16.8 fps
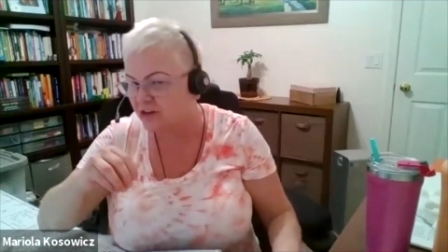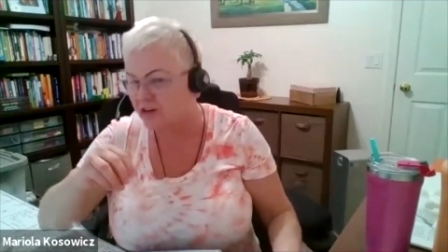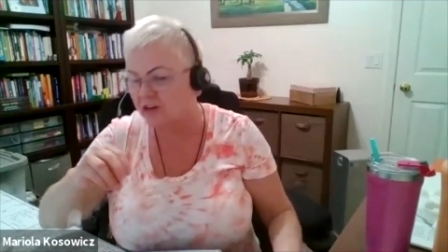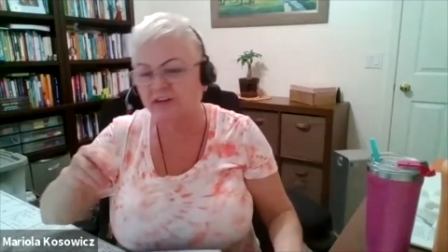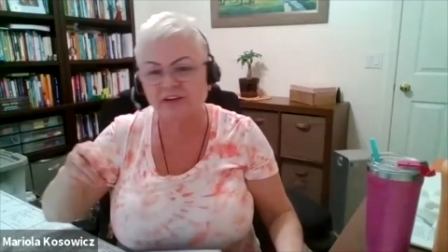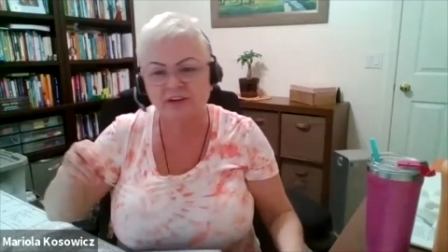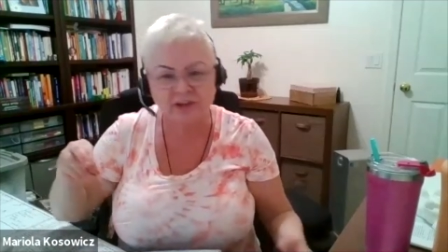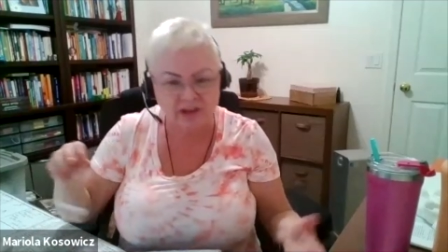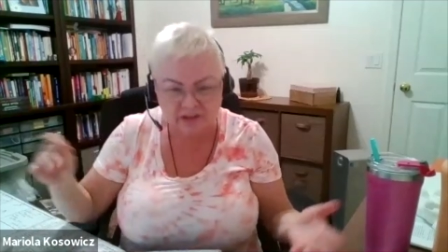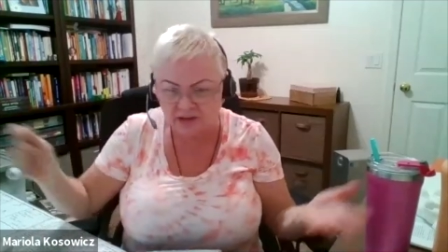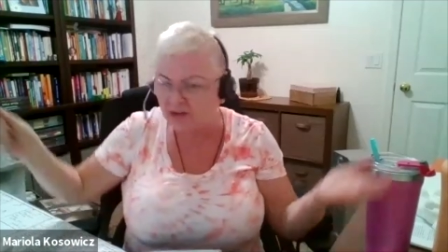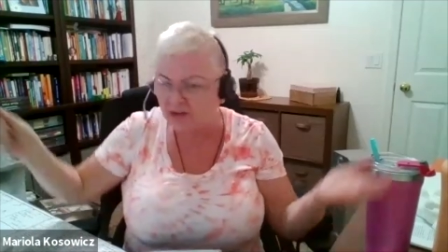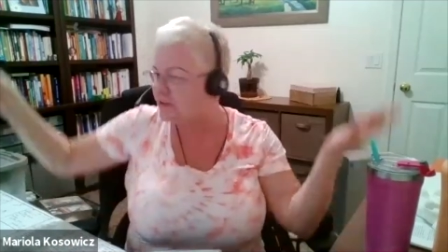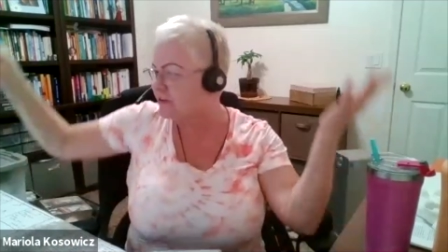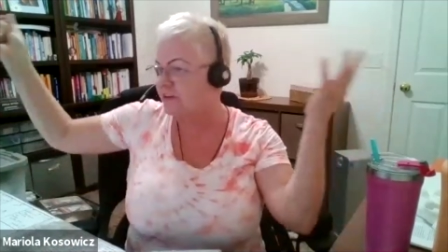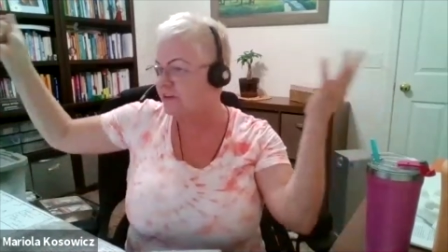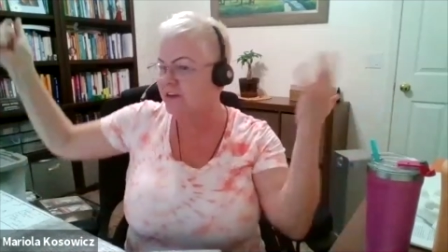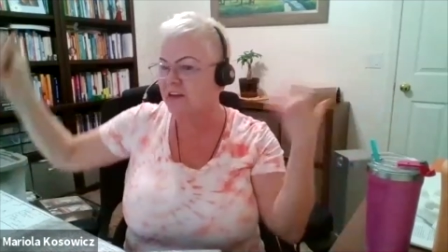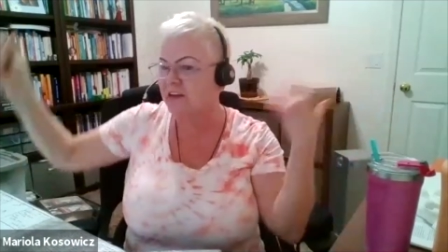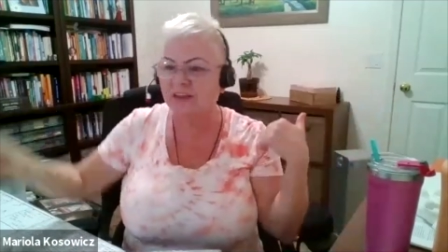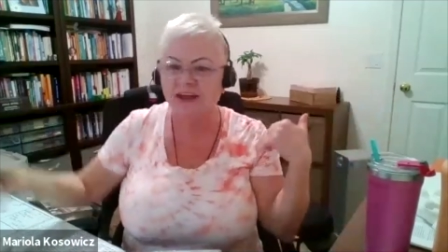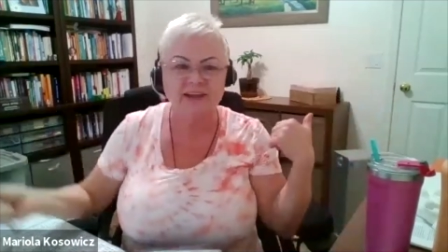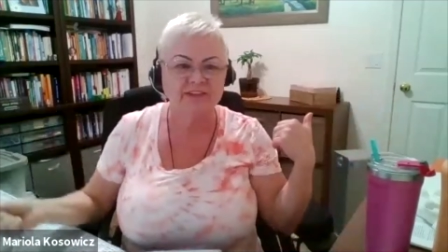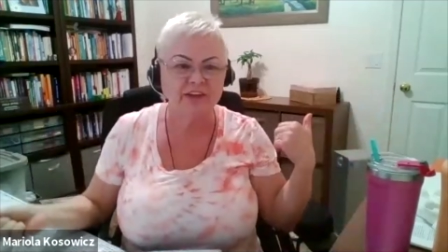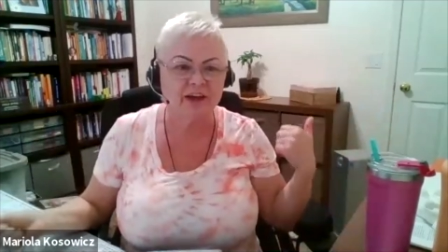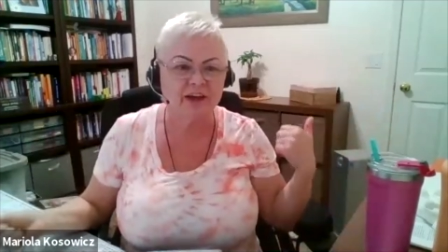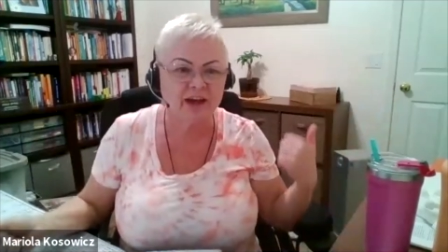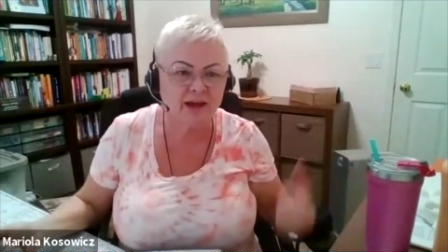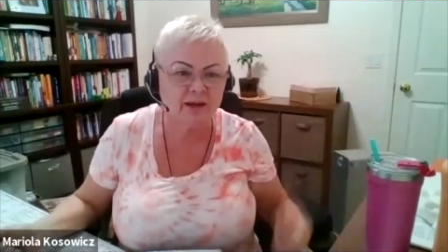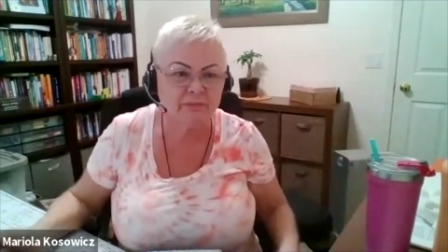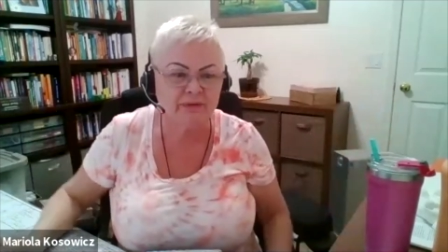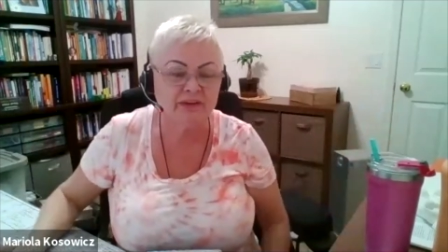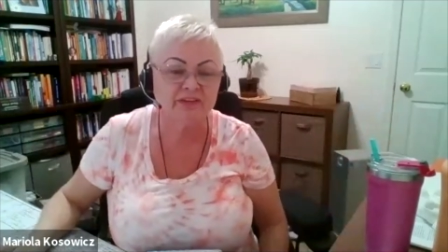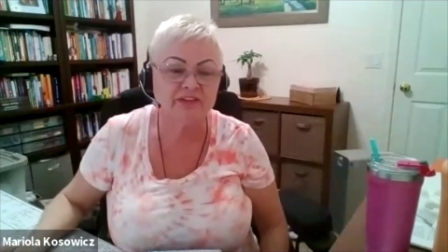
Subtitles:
clearing and clearing, and nothing happens.